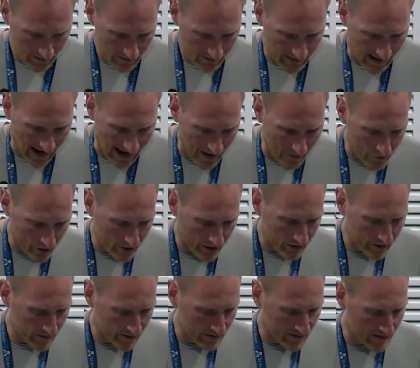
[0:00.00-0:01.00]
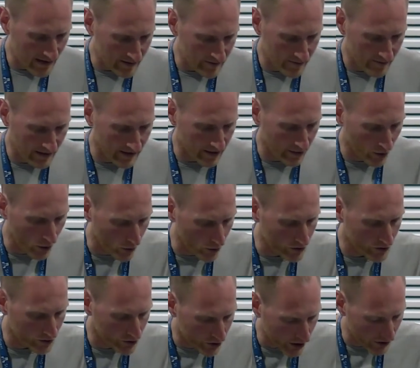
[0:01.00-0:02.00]
The arrogance, they think
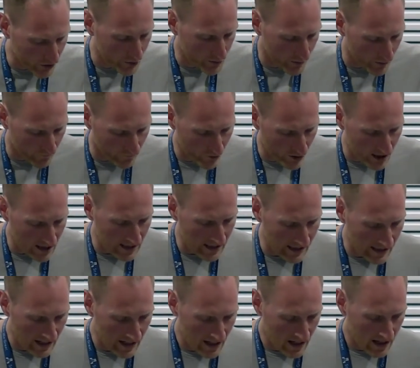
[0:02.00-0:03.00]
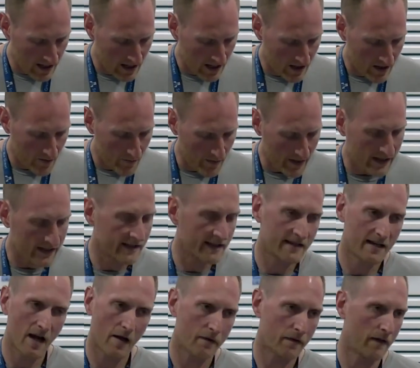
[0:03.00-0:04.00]
God's judgment really
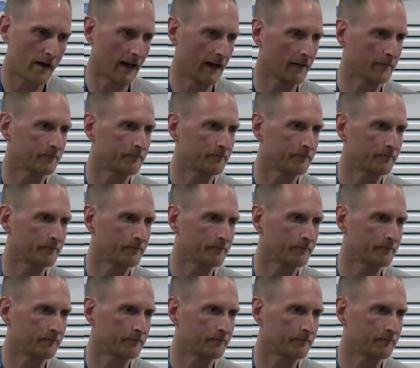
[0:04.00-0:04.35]
means nothing.